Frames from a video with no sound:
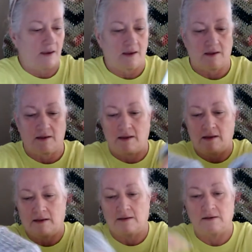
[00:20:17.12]
It
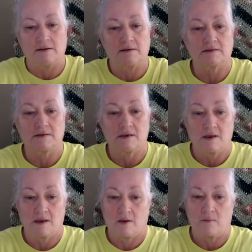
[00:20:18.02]
is
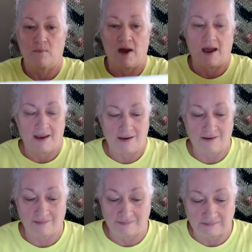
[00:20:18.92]
by,
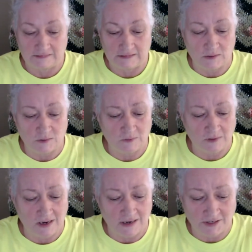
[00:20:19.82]
oh
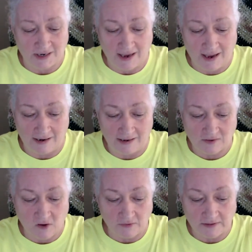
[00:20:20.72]
gosh, I can't, it's
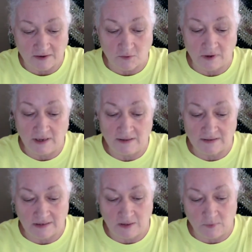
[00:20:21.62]
called the Green
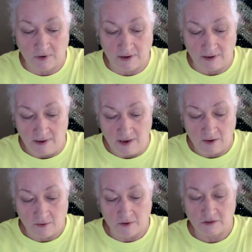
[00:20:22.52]
Zebra
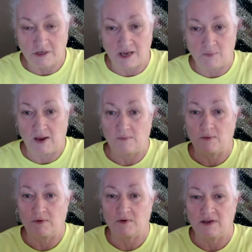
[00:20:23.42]
Crochet Baby
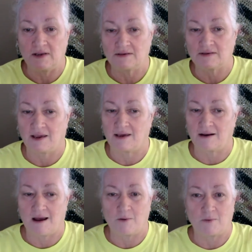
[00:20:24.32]
Booties, and
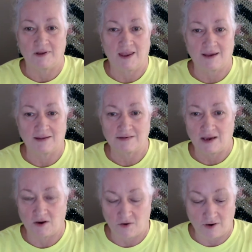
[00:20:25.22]
I really can't say
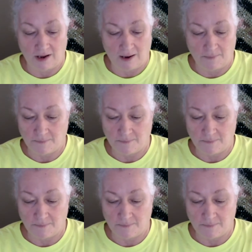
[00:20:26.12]
her name.